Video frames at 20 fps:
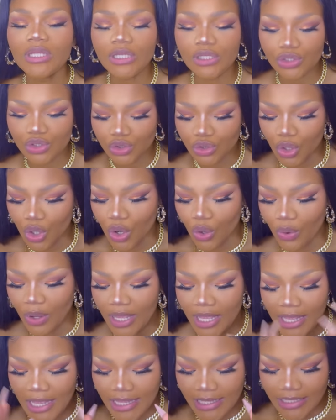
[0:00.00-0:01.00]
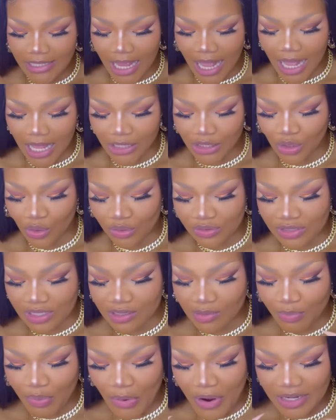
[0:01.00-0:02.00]
So yeah, those are
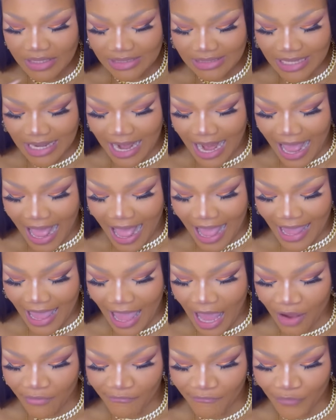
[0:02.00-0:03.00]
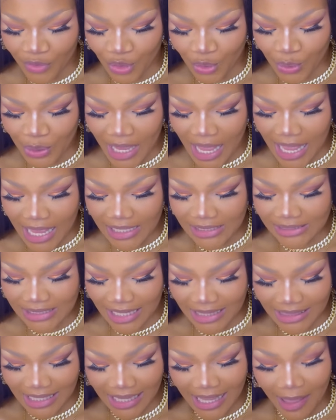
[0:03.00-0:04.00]
the points that I had for you guys. I
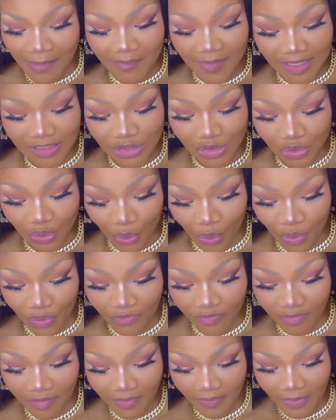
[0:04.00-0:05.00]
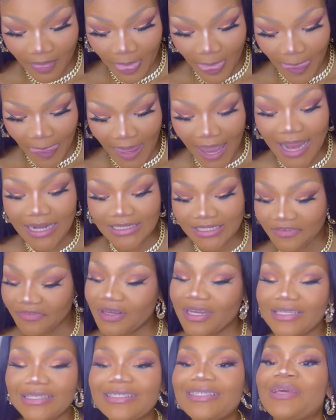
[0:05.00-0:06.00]
think I mentioned all of them. I
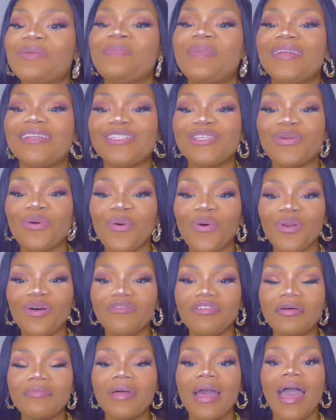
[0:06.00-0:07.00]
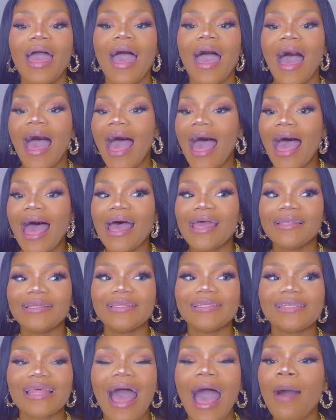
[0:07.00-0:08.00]
definitely did mention all of them.
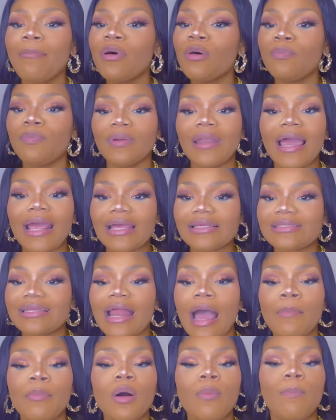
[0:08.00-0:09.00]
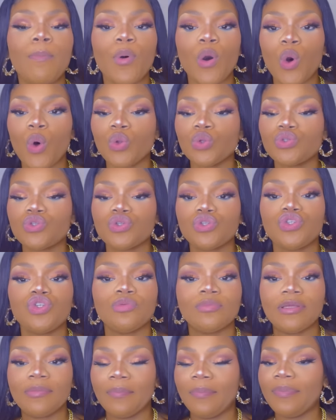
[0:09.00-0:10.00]
And I'm a bold
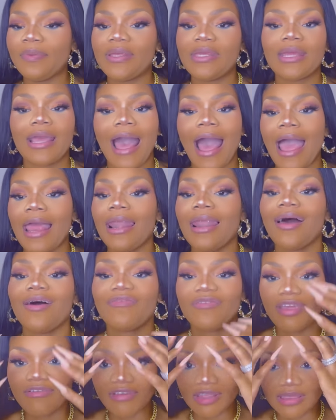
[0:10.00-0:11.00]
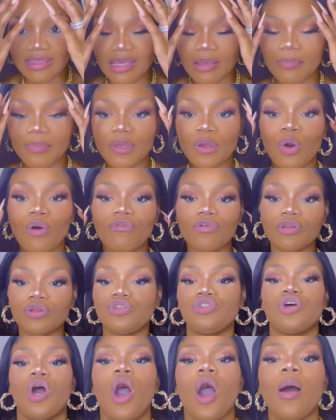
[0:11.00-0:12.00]
human being. I love everything being over the
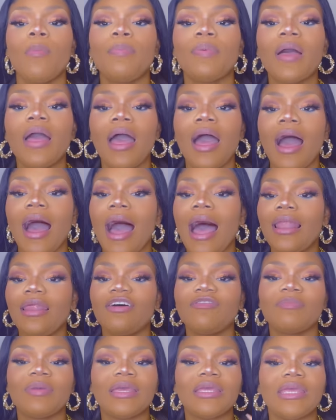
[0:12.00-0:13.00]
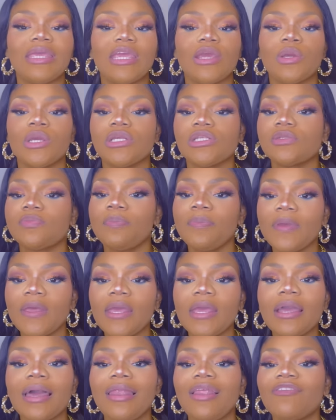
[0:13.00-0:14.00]
top. I love my earrings
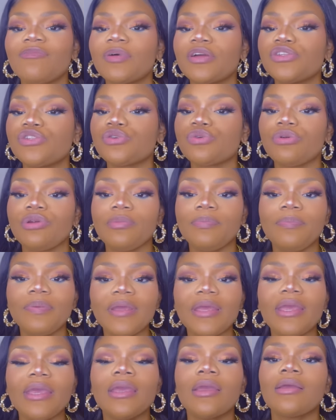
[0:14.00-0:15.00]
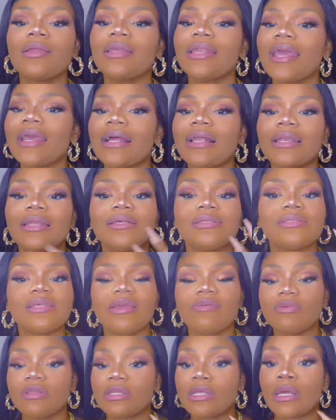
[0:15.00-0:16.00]
big. I love my jewelry big, necklace,
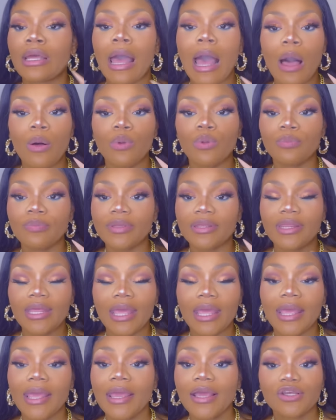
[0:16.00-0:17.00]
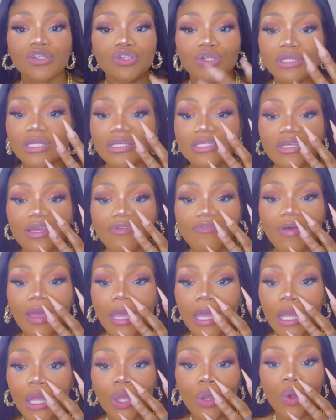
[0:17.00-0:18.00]
everything. I will be there. Sure, then if
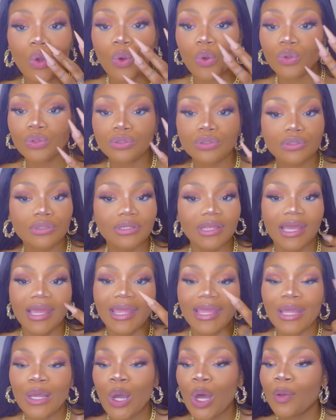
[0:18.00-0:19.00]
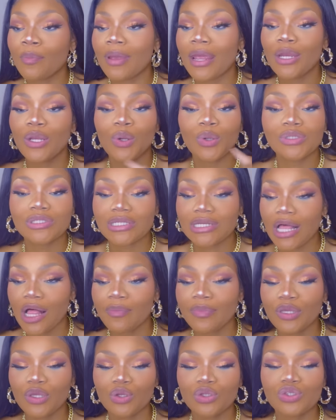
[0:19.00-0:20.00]
I get a gold thing on my nose and I'll
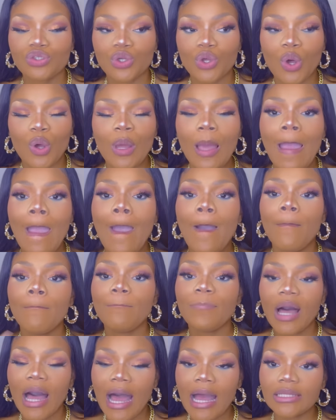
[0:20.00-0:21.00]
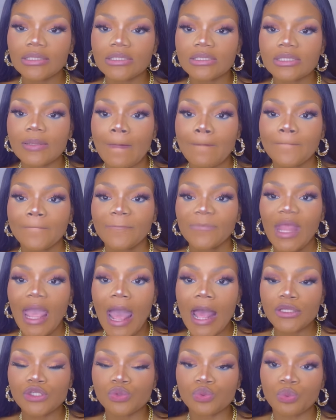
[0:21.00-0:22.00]
be good to go. But
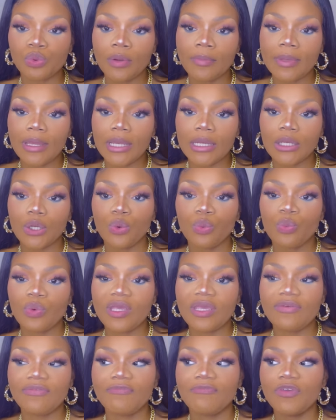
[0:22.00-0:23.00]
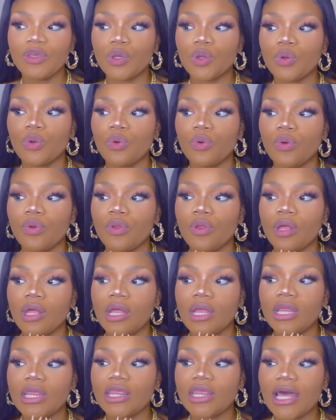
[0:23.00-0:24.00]
as women, we feel
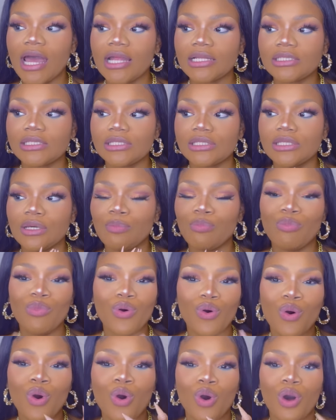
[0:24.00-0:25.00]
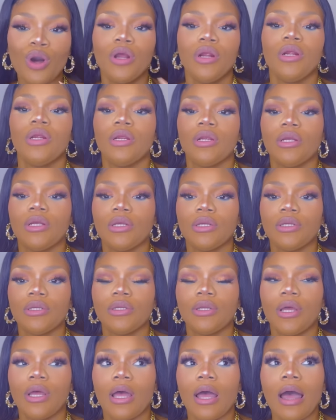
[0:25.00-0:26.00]
that the more,
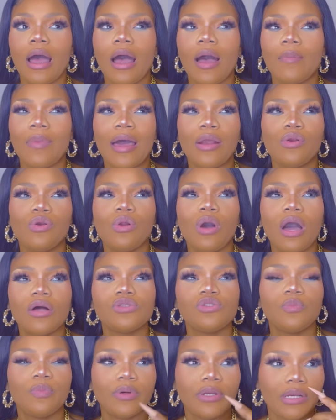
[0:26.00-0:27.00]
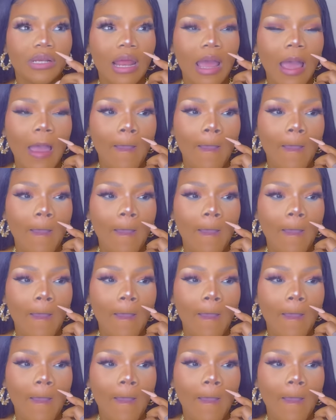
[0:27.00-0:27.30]
I don't know how to put it,